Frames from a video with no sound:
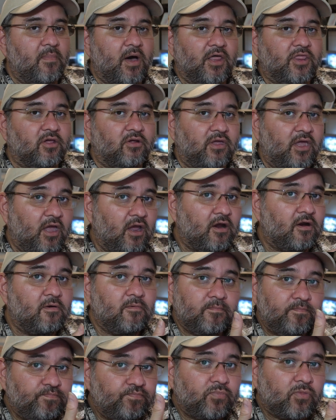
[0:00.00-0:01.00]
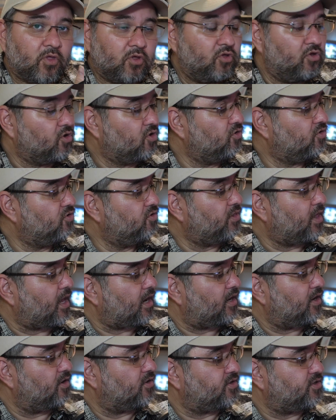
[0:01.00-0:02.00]
month, or year, you could do
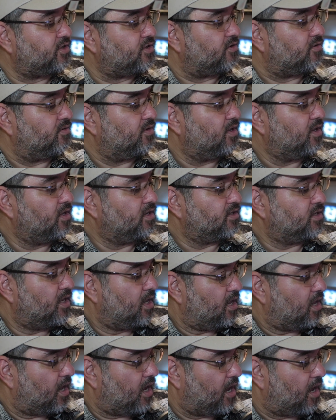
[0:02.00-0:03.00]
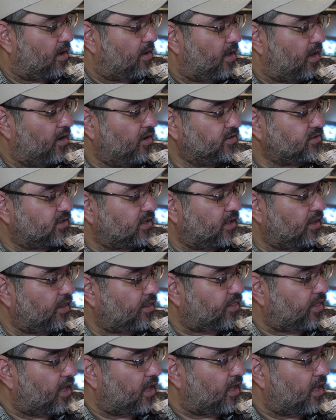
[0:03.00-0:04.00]
that here too. Here's
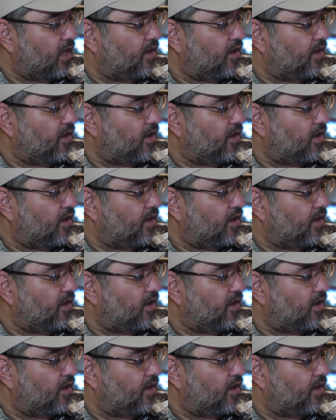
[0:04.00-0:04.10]
another thing.